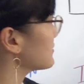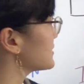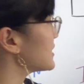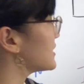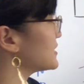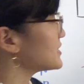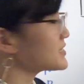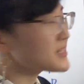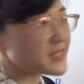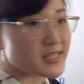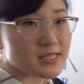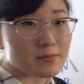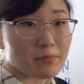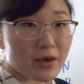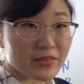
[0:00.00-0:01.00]
sentence. This is
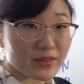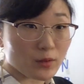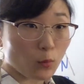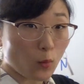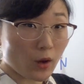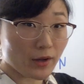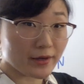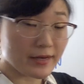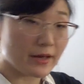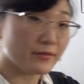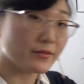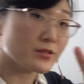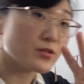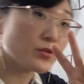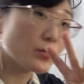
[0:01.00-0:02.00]
method 1. Now
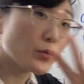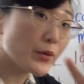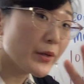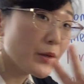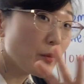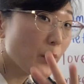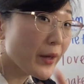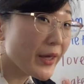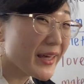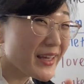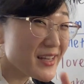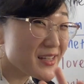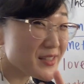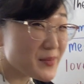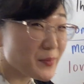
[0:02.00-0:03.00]
there's 3
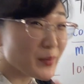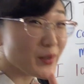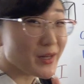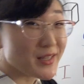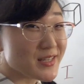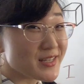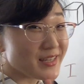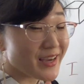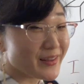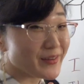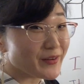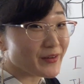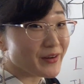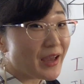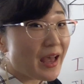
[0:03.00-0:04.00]
ways to put it together.